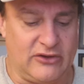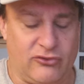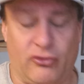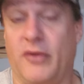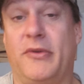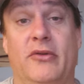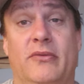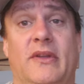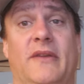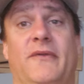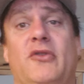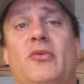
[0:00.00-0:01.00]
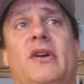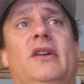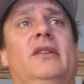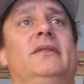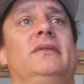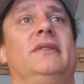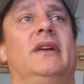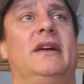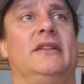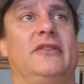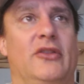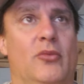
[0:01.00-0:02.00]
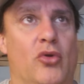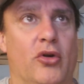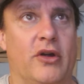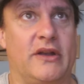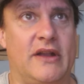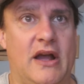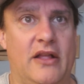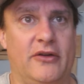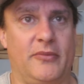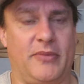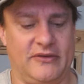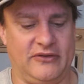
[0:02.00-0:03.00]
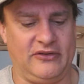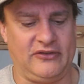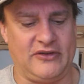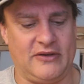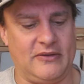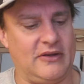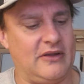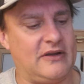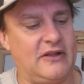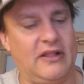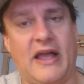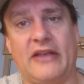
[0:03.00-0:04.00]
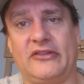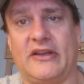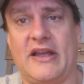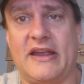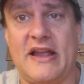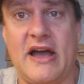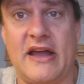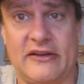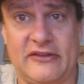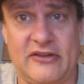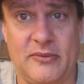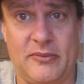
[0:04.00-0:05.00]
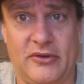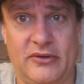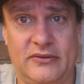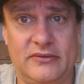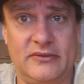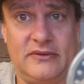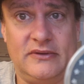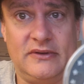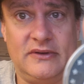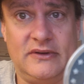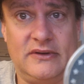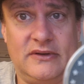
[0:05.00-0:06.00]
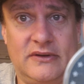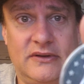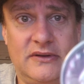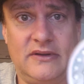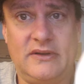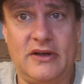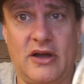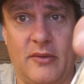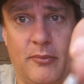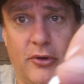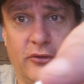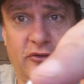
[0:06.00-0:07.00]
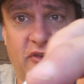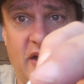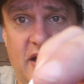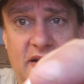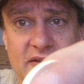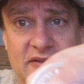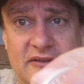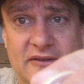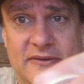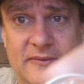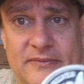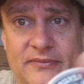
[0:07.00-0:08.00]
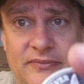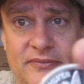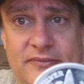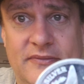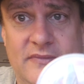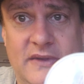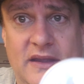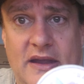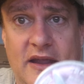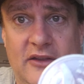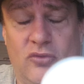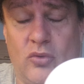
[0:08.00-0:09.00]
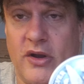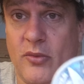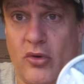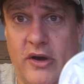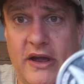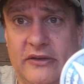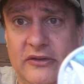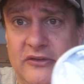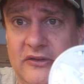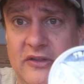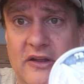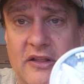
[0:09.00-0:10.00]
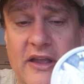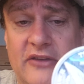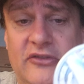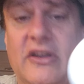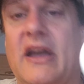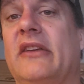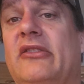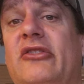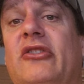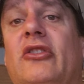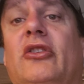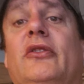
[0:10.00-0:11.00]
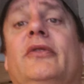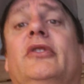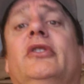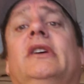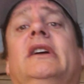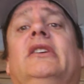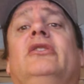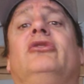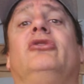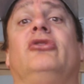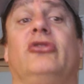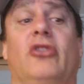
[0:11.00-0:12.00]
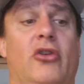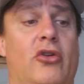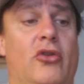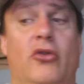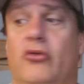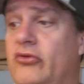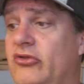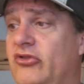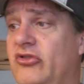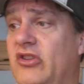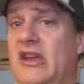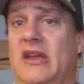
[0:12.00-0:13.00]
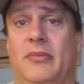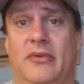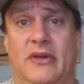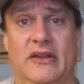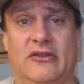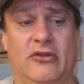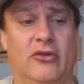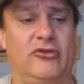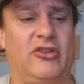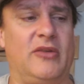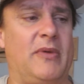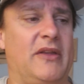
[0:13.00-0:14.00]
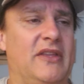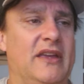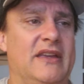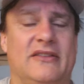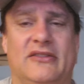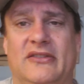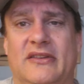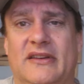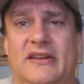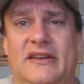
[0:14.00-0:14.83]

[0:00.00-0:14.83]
tribute, if you will, uh, to the Morgan dollar, but just a, a classic, iconic symbol on both sides. And twenty more ounces to the collection, guys. Silver is so cheap. It's so cheap. I think it's,